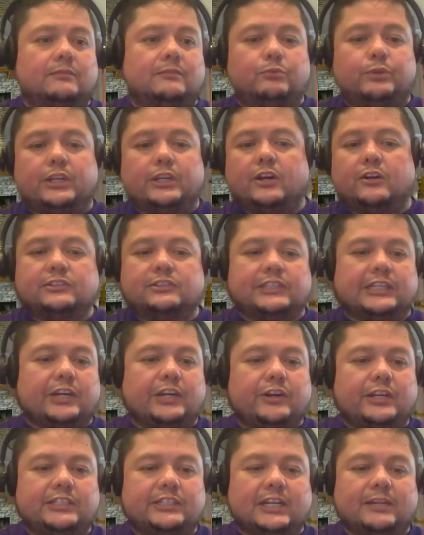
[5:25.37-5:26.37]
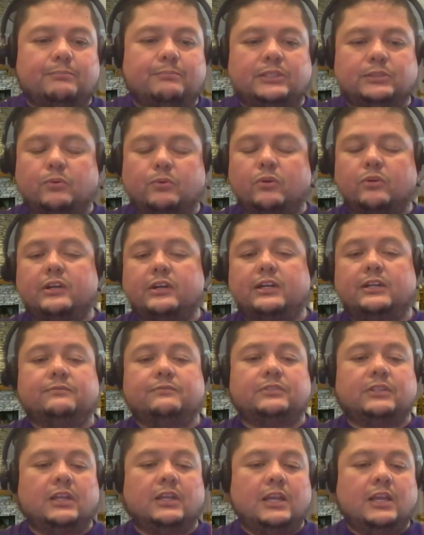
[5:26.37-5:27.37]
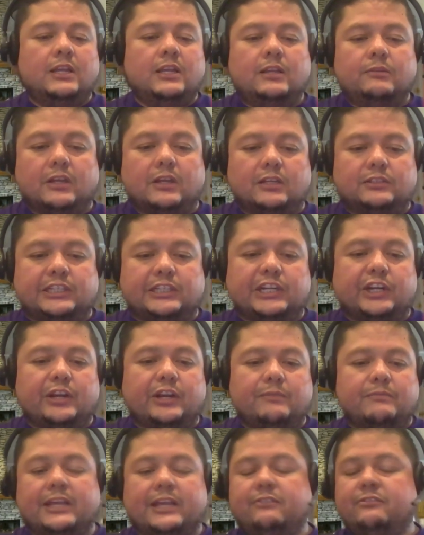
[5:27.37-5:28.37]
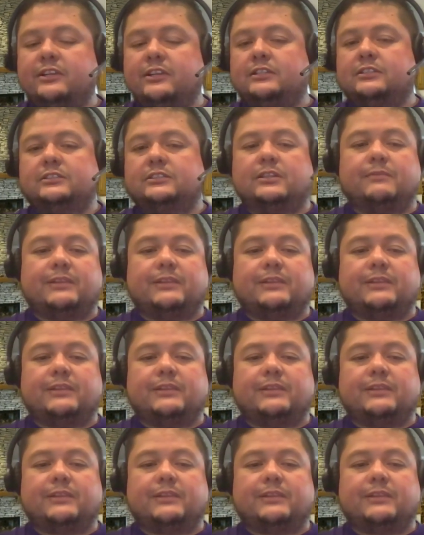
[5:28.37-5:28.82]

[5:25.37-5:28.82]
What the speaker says: We heard security champions programs, security mavens.